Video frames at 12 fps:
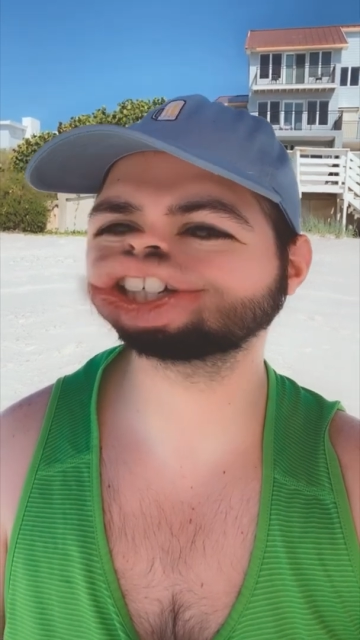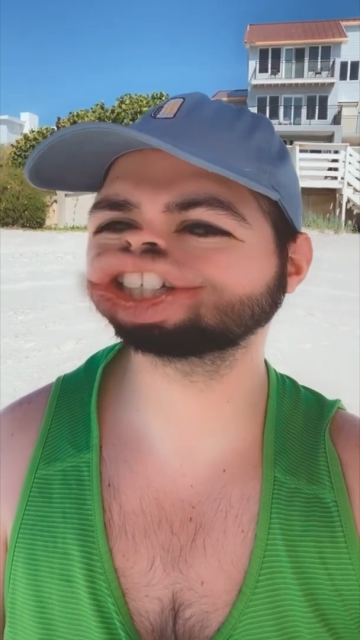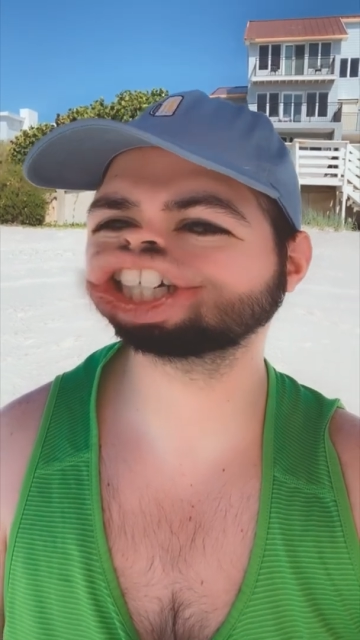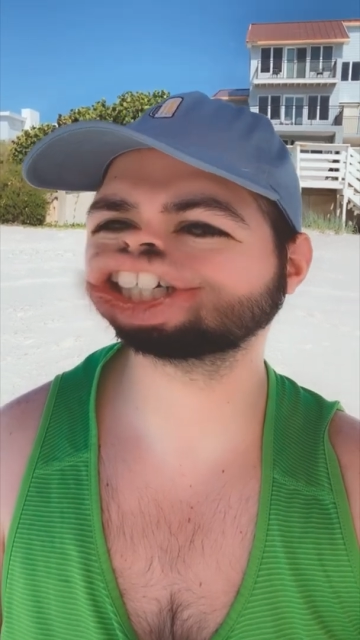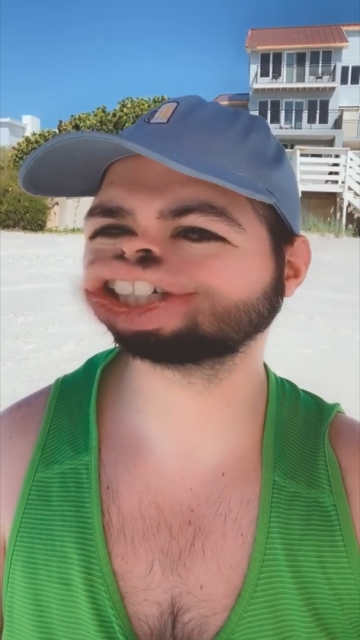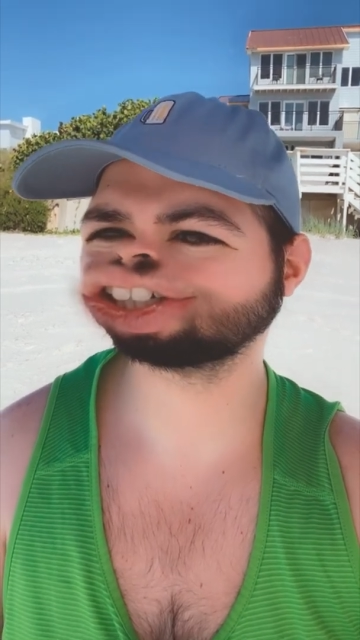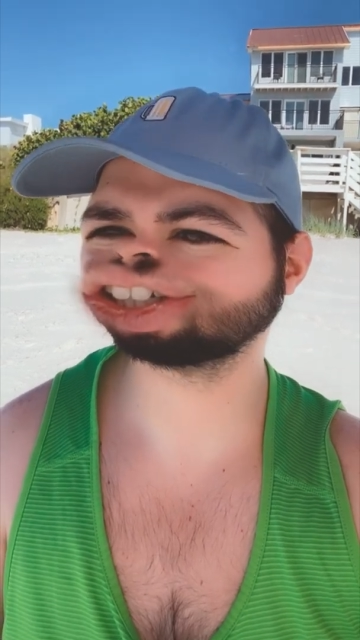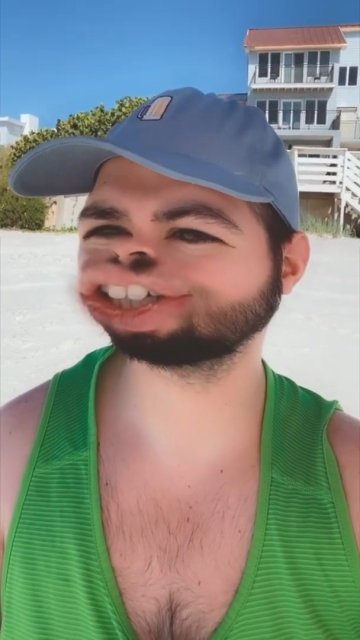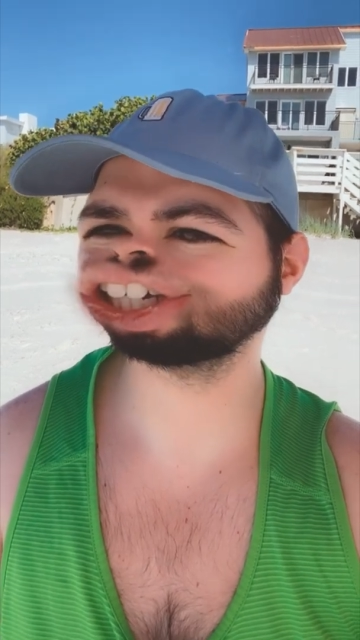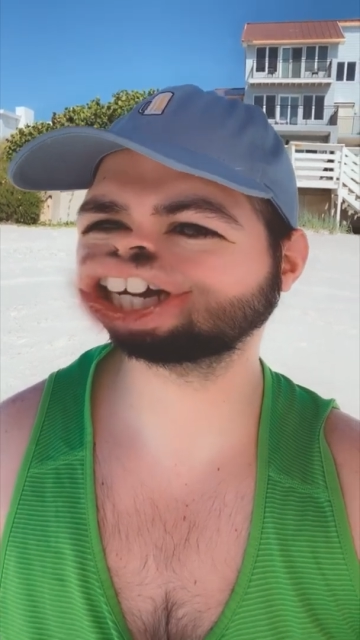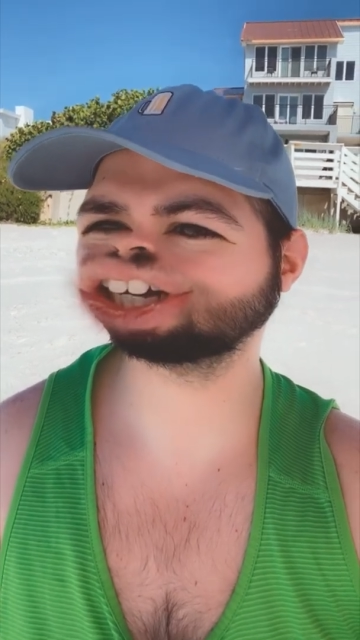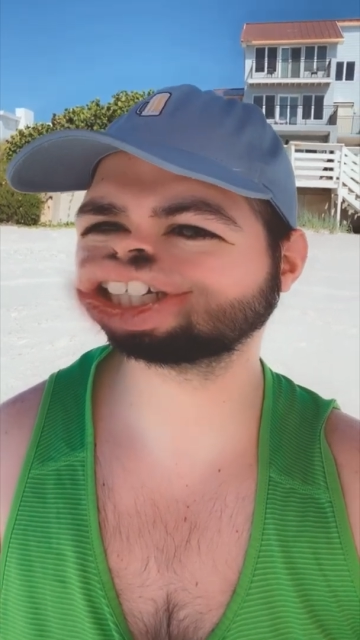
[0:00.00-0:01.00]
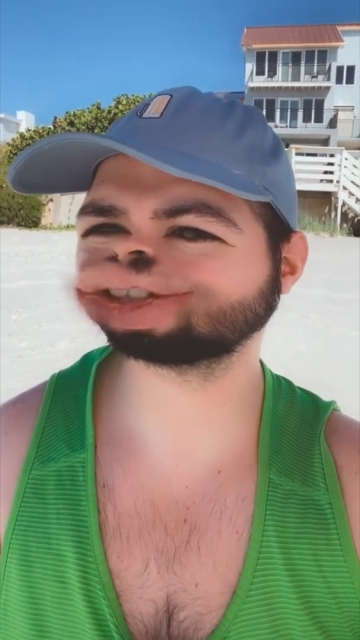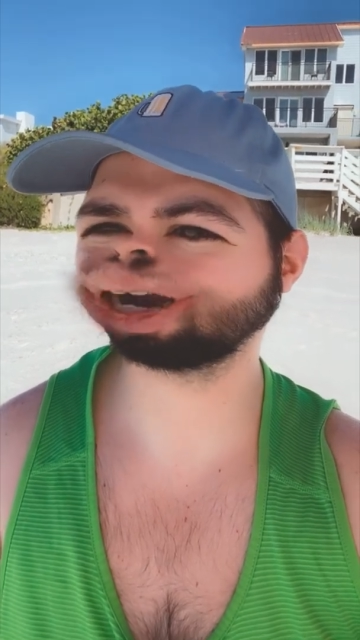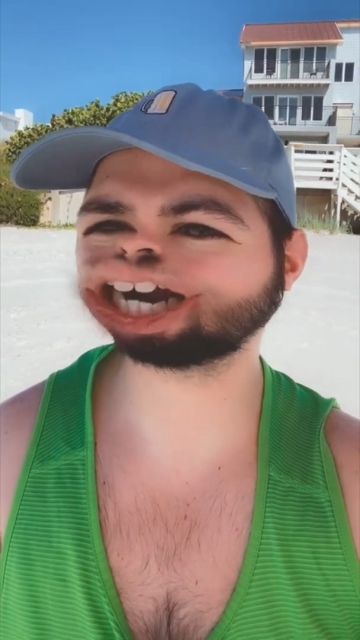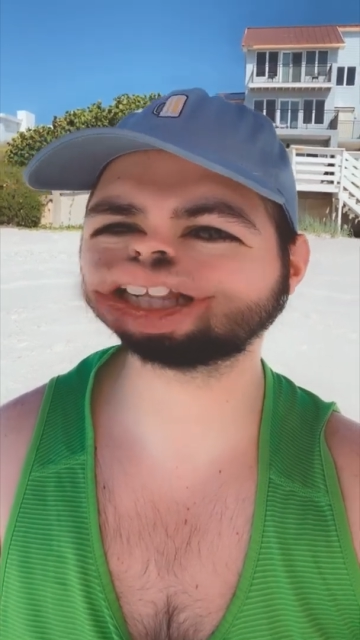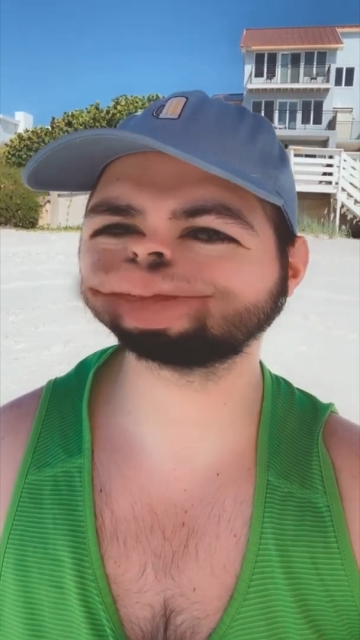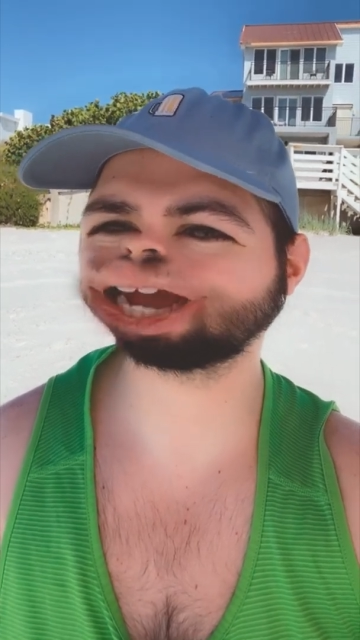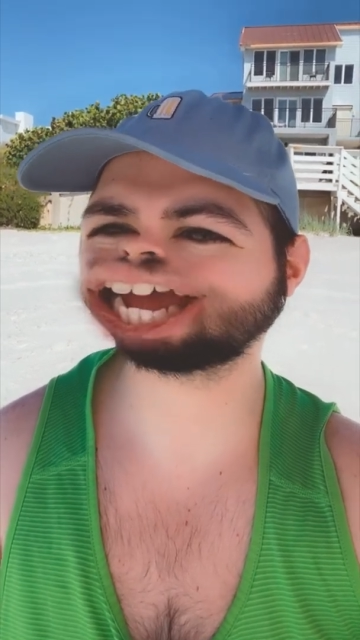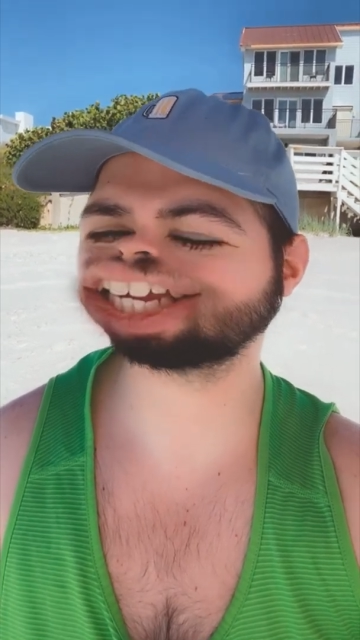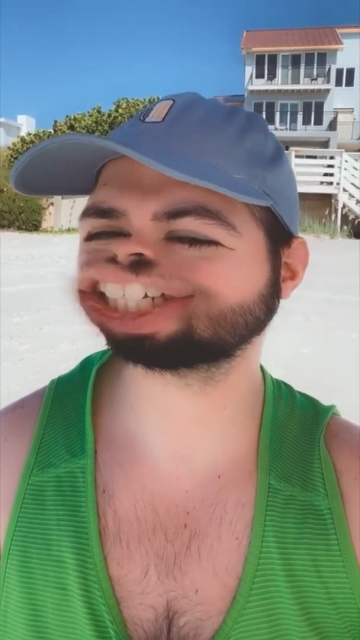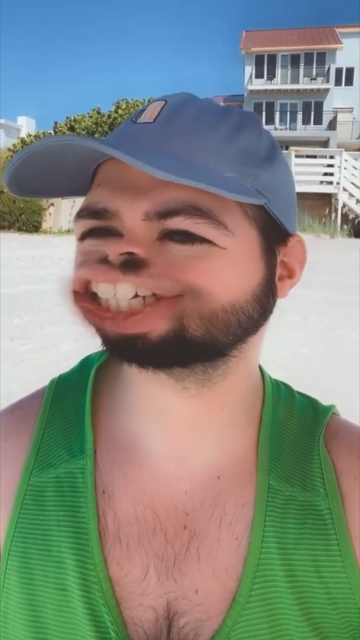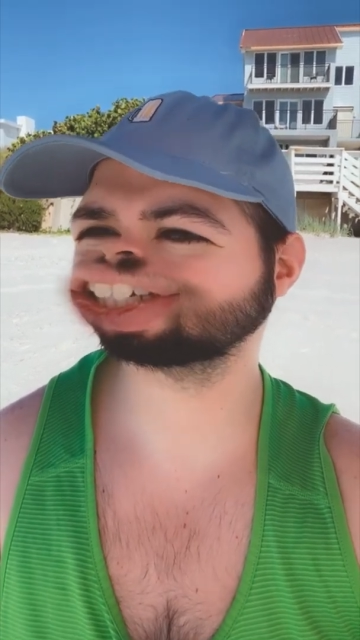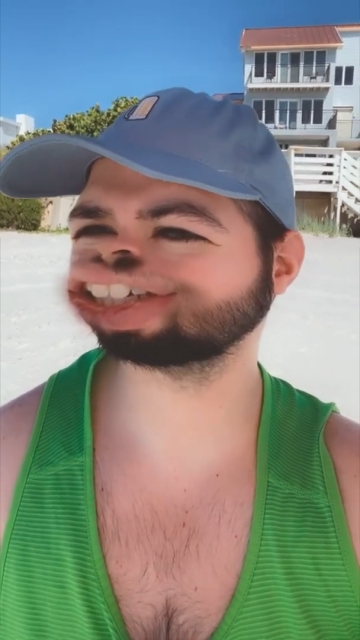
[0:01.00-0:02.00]
loser. You know, he's barely
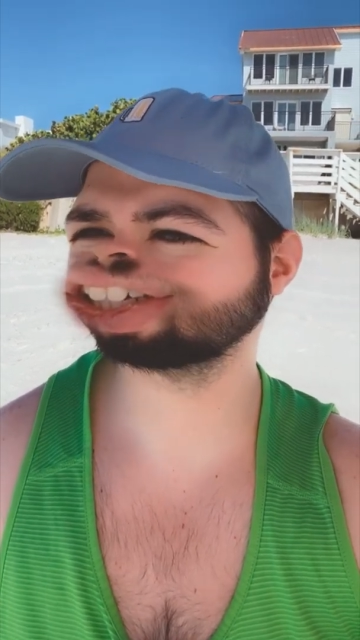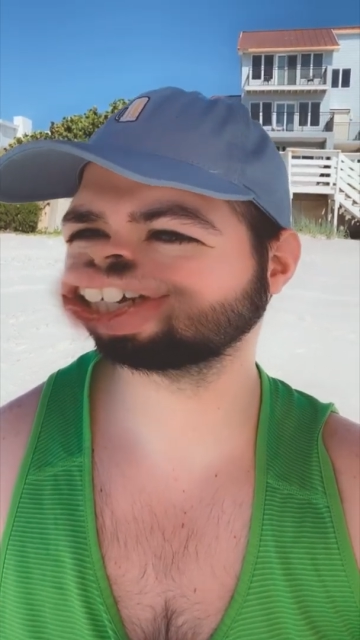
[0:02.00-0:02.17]
passing.